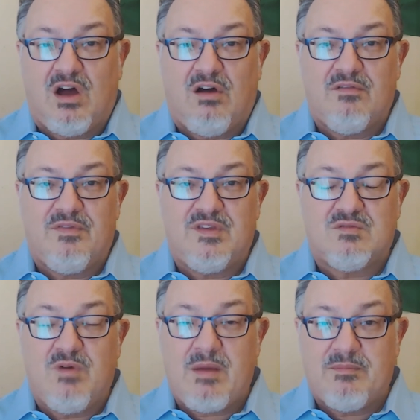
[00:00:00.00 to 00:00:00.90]
of
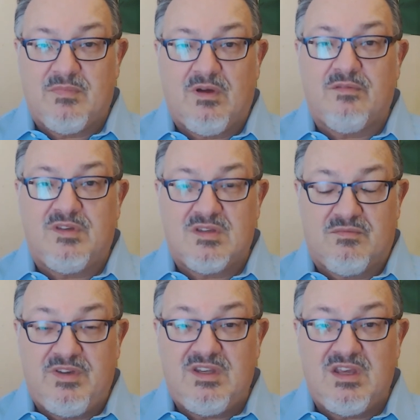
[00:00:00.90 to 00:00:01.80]
this
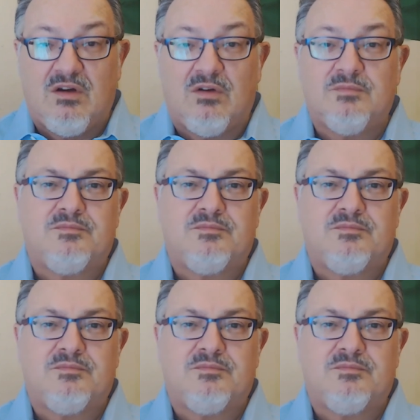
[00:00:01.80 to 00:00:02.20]
video.